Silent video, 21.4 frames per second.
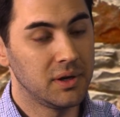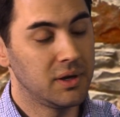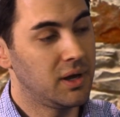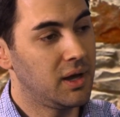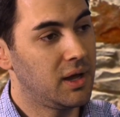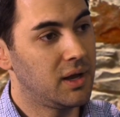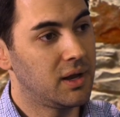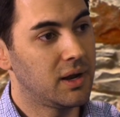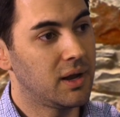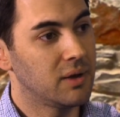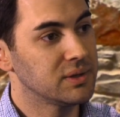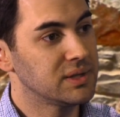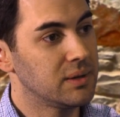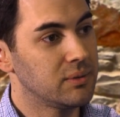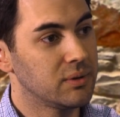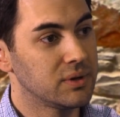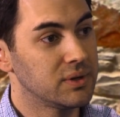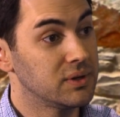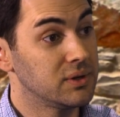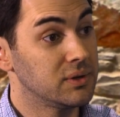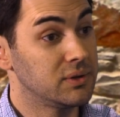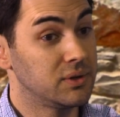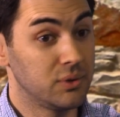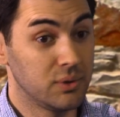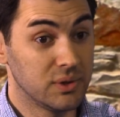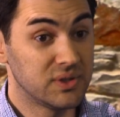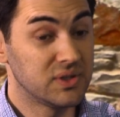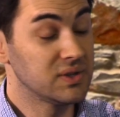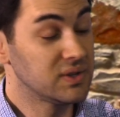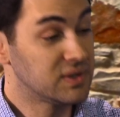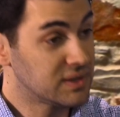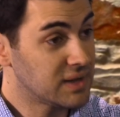And I was able to do it
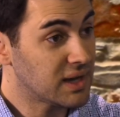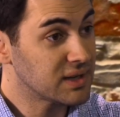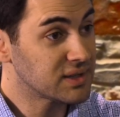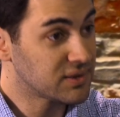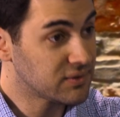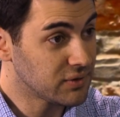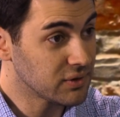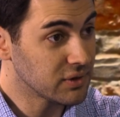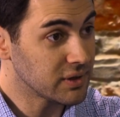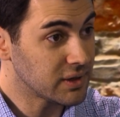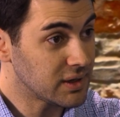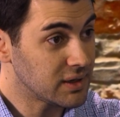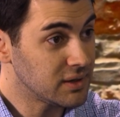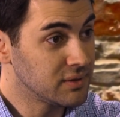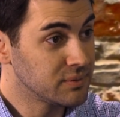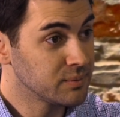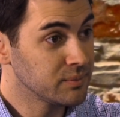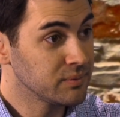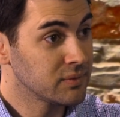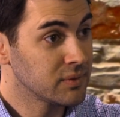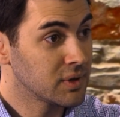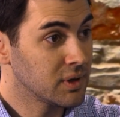successfully,